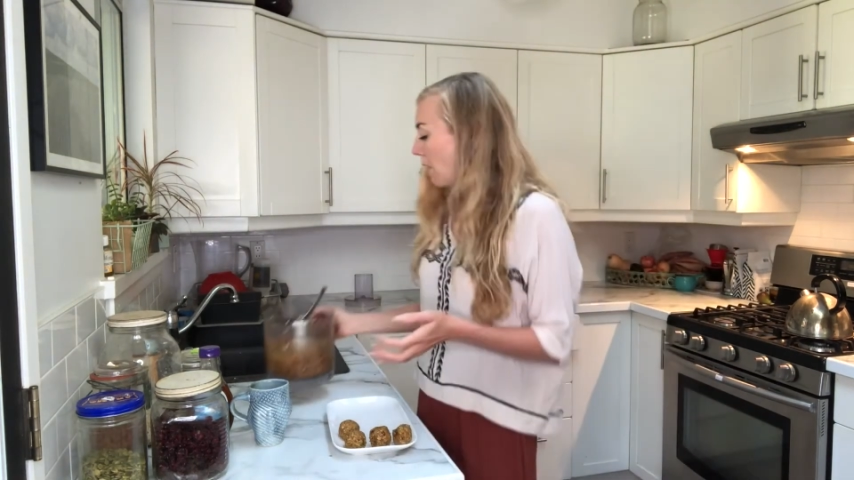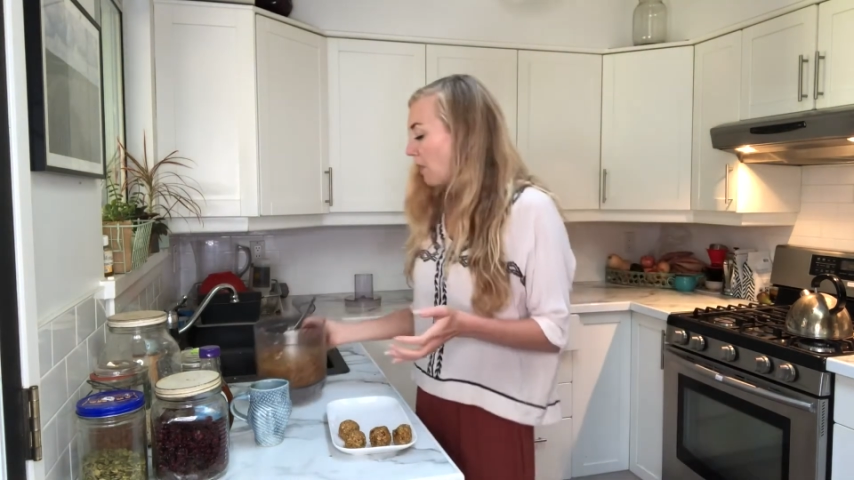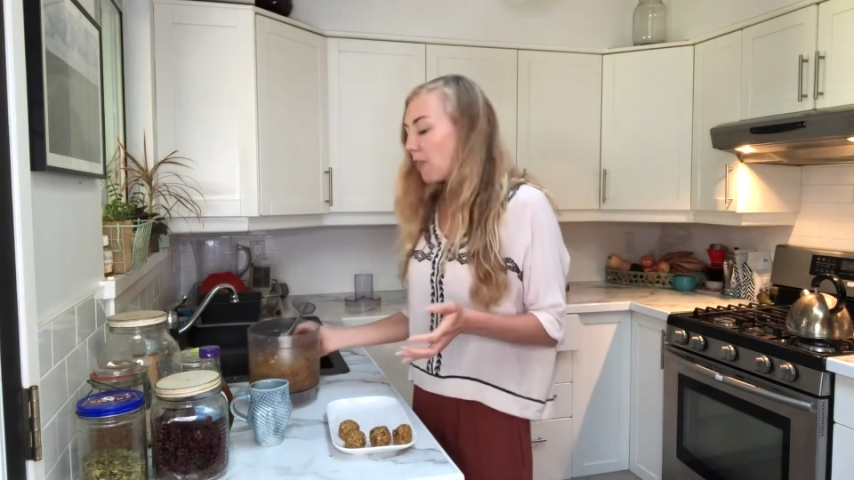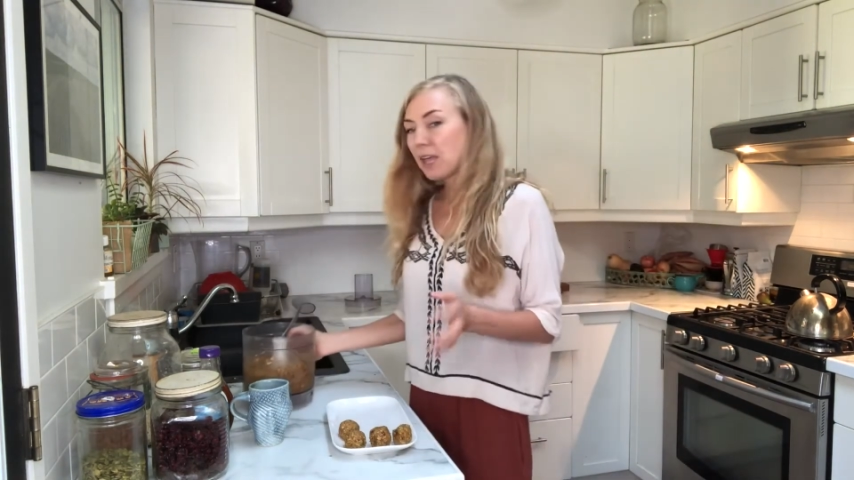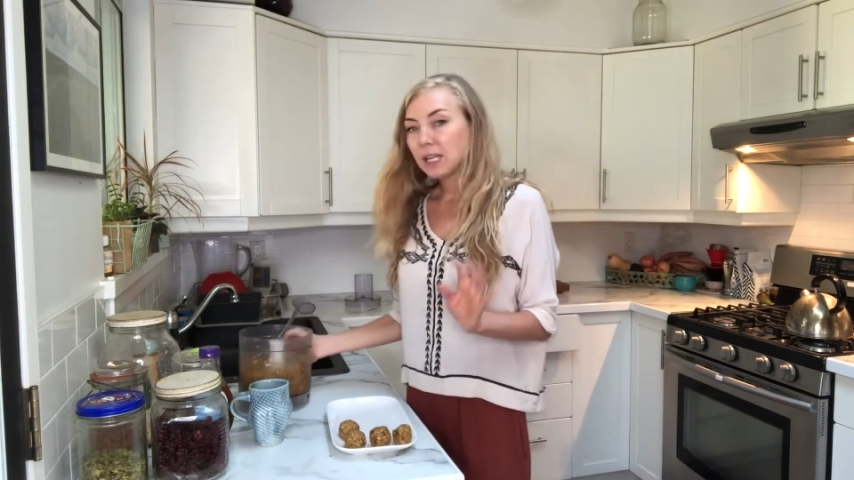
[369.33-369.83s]
The
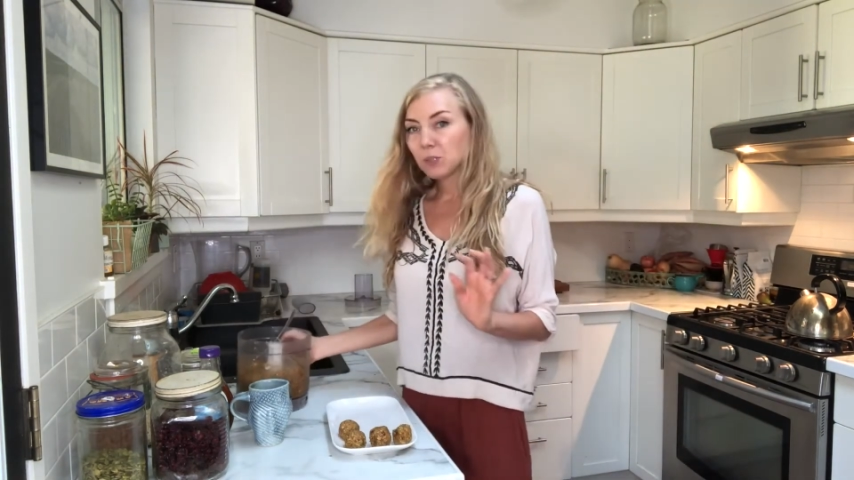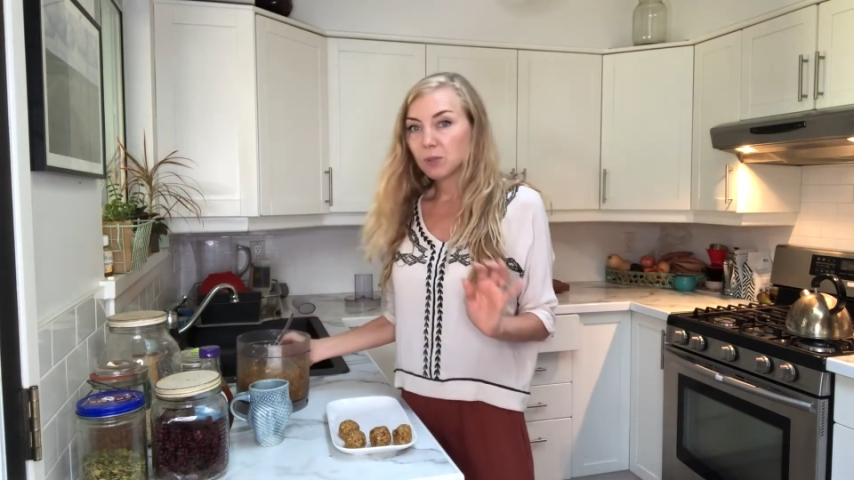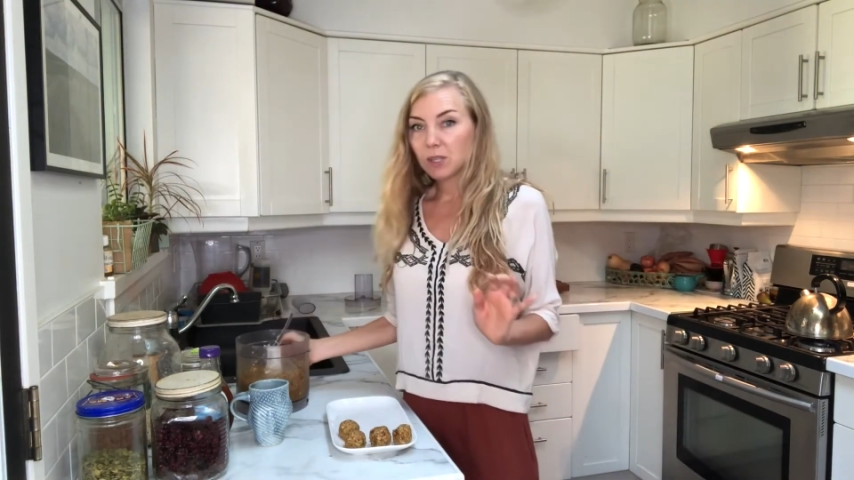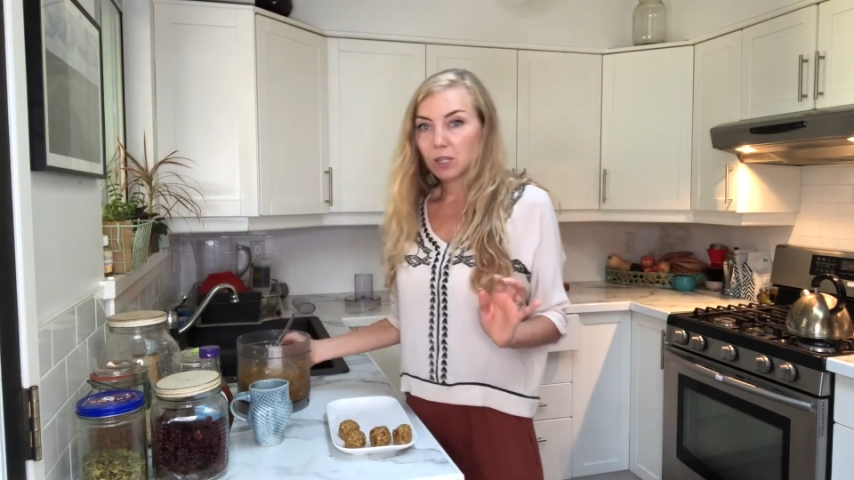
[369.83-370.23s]
thing is with the